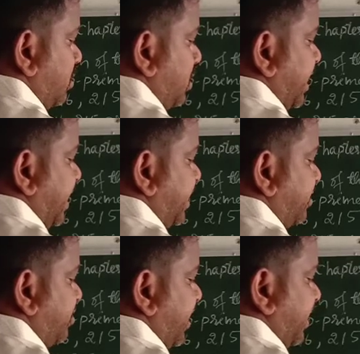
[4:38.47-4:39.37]

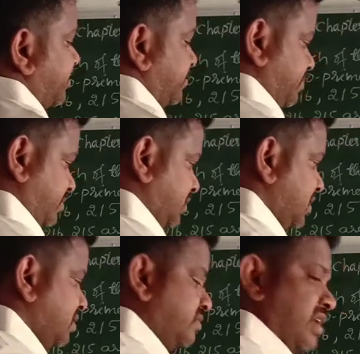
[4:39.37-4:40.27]
83.
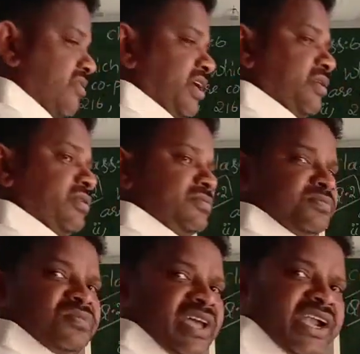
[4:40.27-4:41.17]
5 into
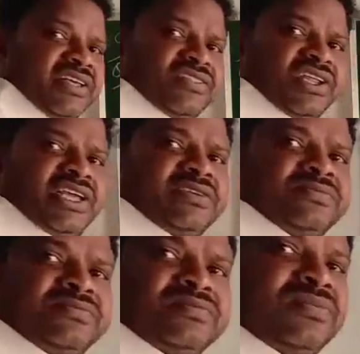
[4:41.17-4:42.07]
83.
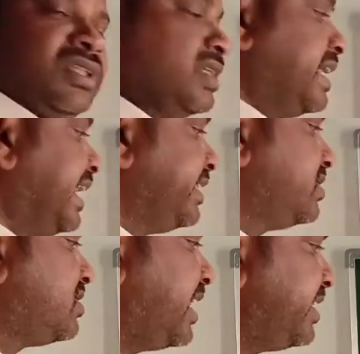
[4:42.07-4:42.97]
Then
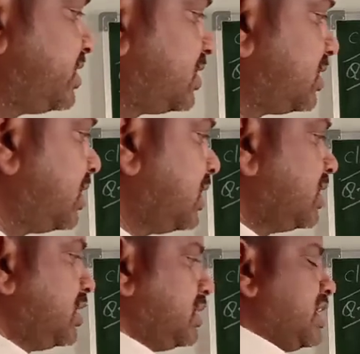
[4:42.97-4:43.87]
6,
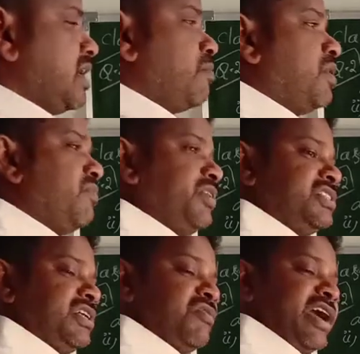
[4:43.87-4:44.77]
the number which
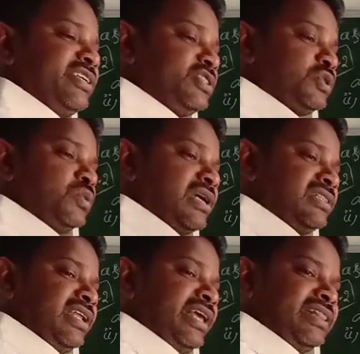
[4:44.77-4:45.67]
divides 2
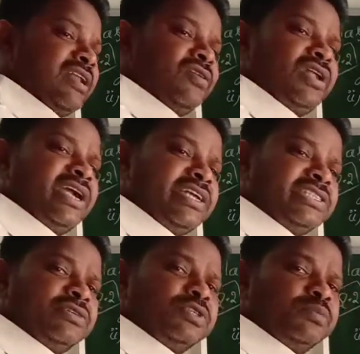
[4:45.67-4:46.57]
and 3, then only it
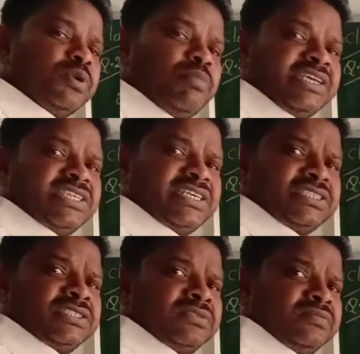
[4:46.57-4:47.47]
is divisible by
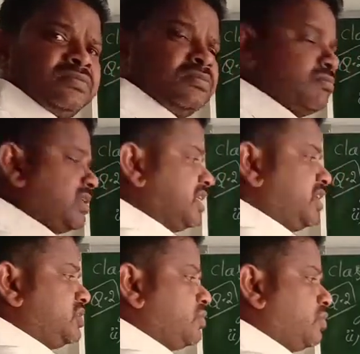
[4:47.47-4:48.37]
6. But there
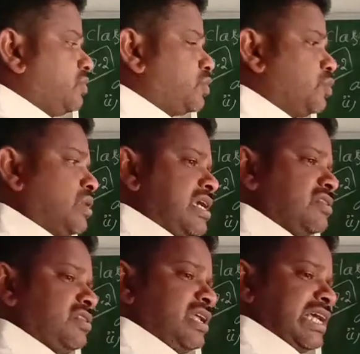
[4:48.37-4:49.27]
is no 2
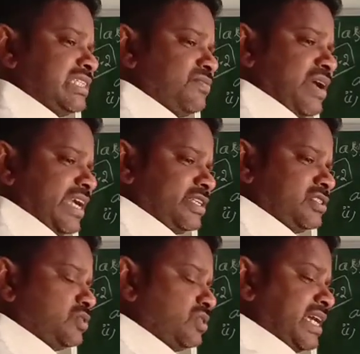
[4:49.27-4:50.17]
and 3 as a factor,
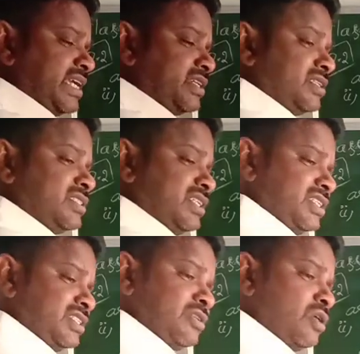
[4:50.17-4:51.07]
so that
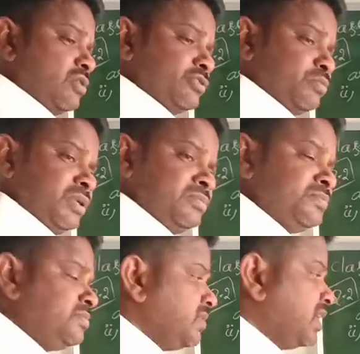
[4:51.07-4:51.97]
6 is not divisible.
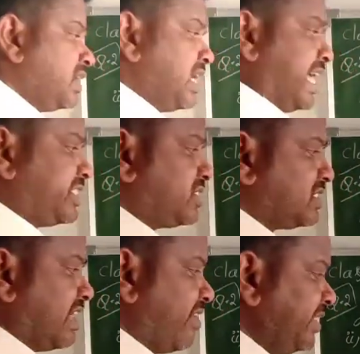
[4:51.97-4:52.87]
Next
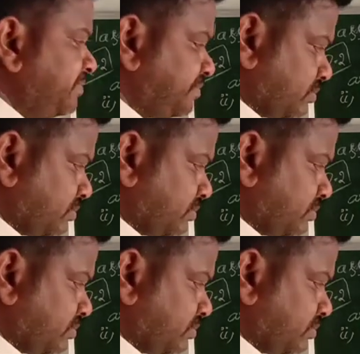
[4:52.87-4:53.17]
7,